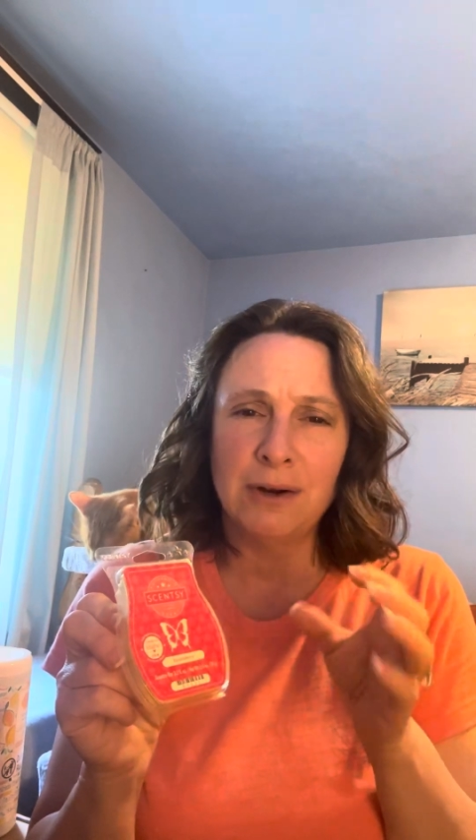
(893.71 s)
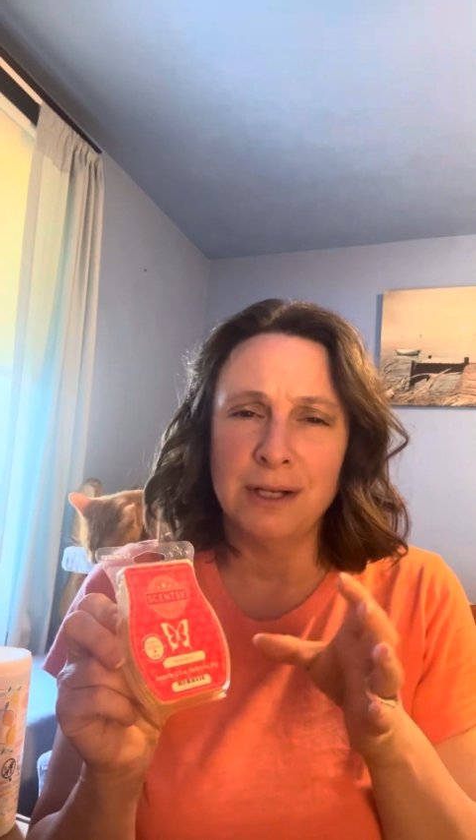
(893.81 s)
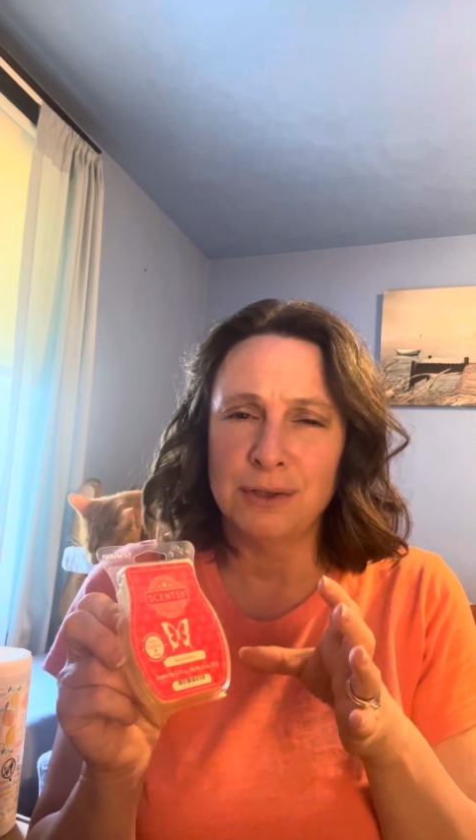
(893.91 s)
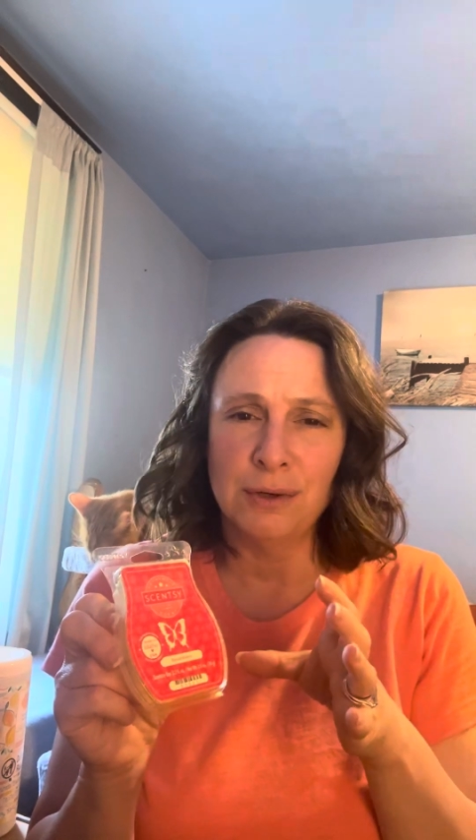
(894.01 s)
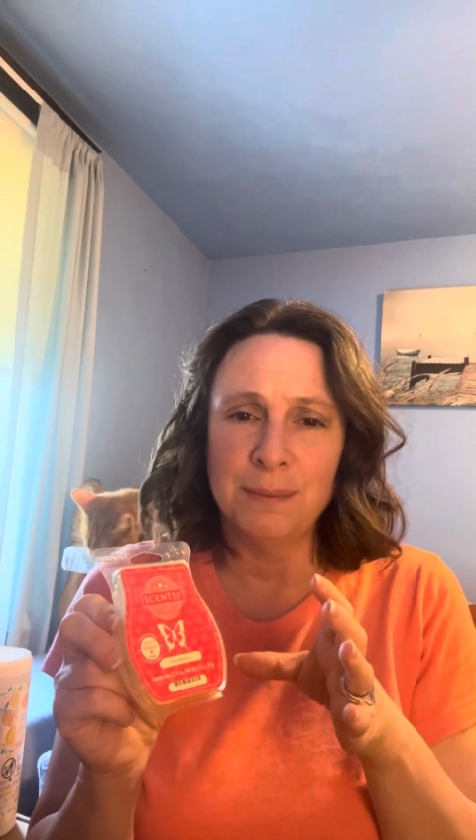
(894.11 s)
I
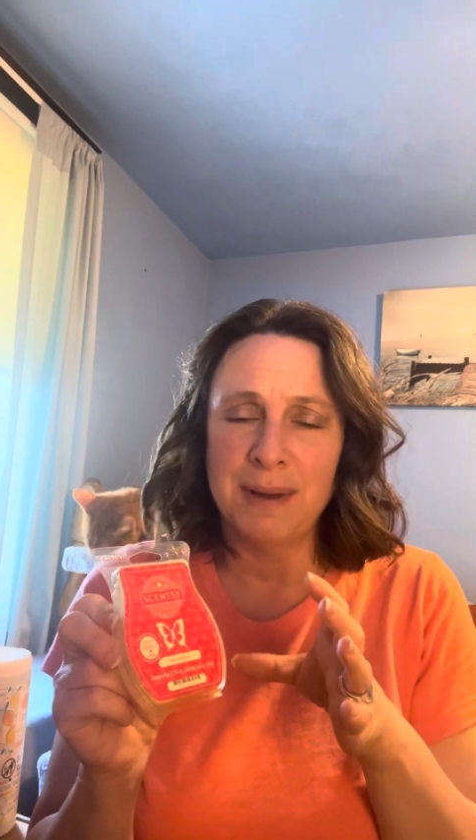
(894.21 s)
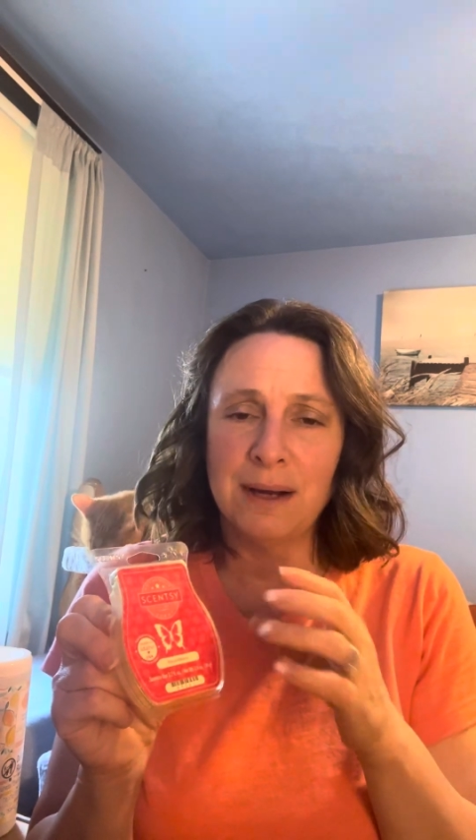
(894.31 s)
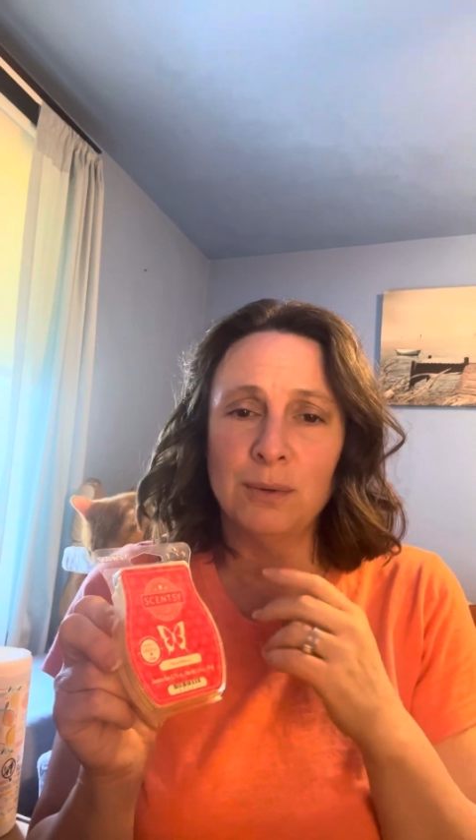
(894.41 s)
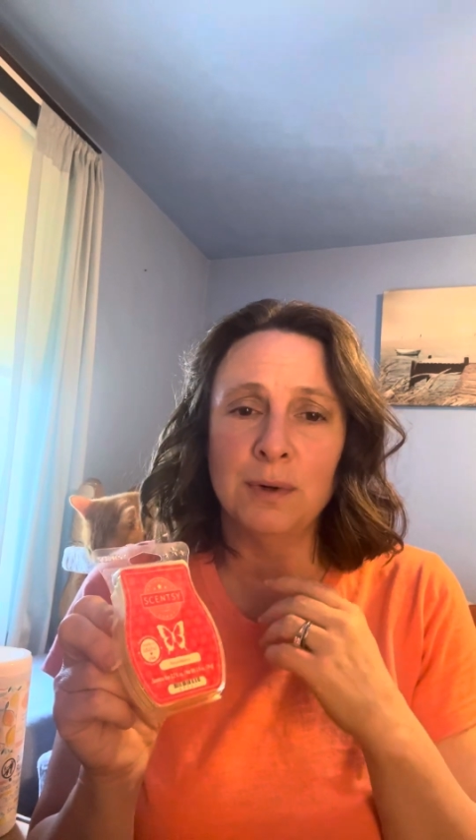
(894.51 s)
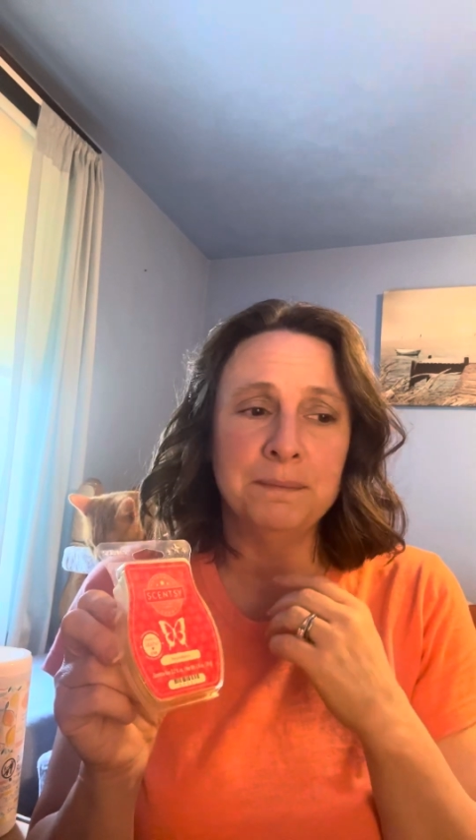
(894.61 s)
turned it
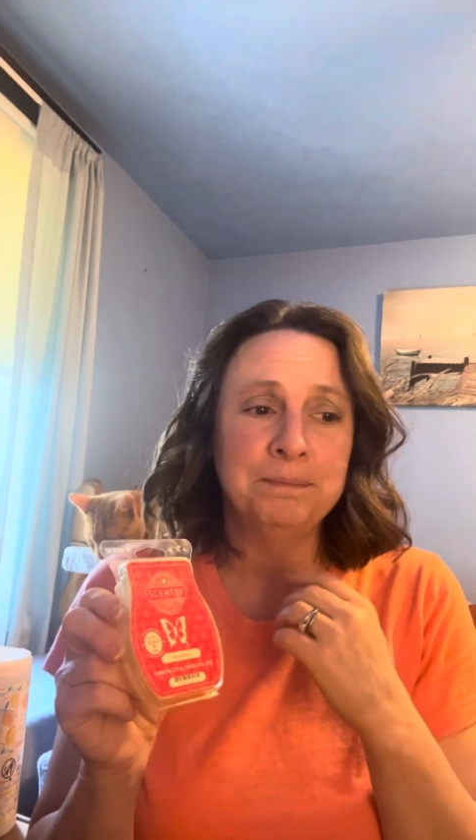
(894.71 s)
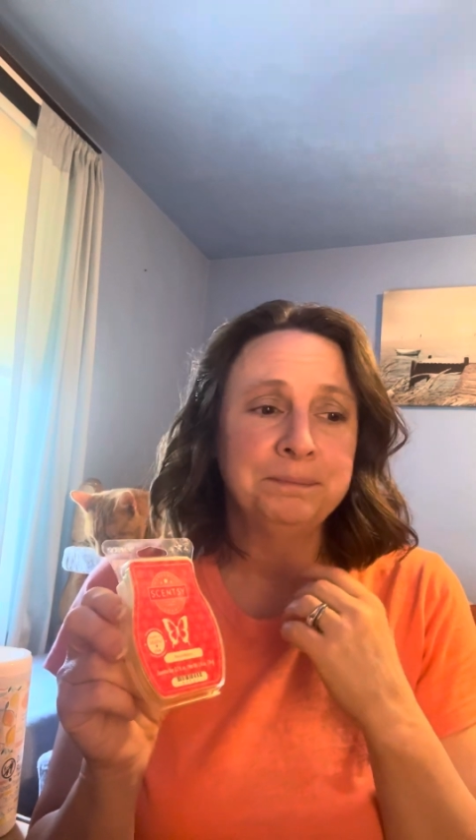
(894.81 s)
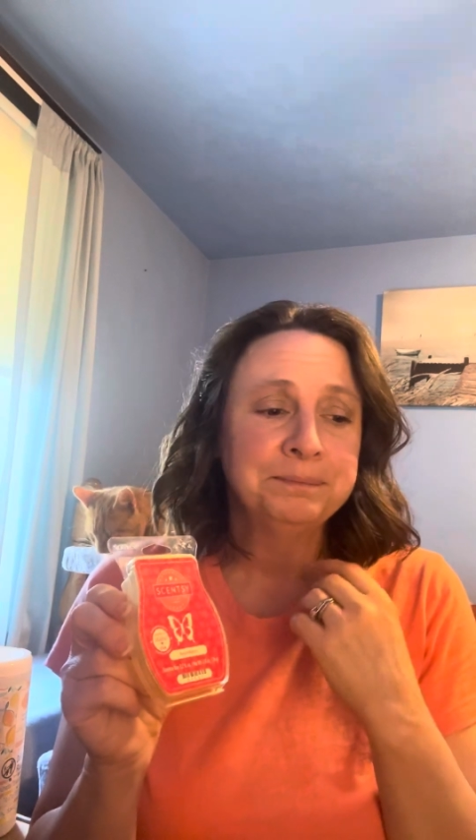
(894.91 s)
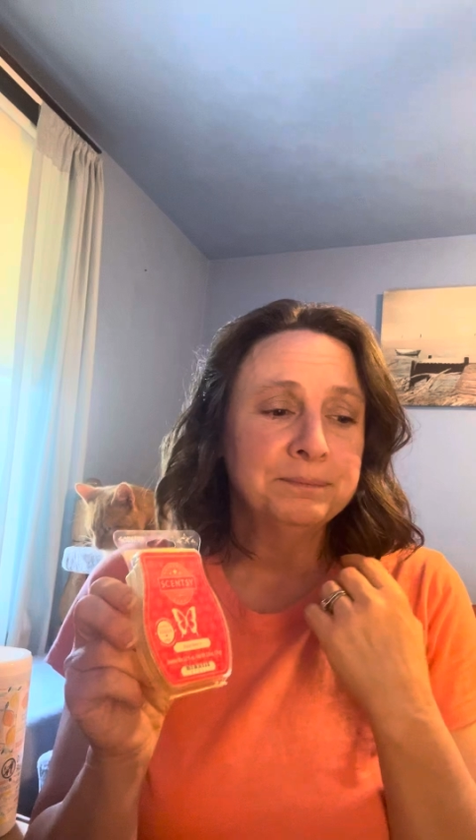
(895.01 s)
back on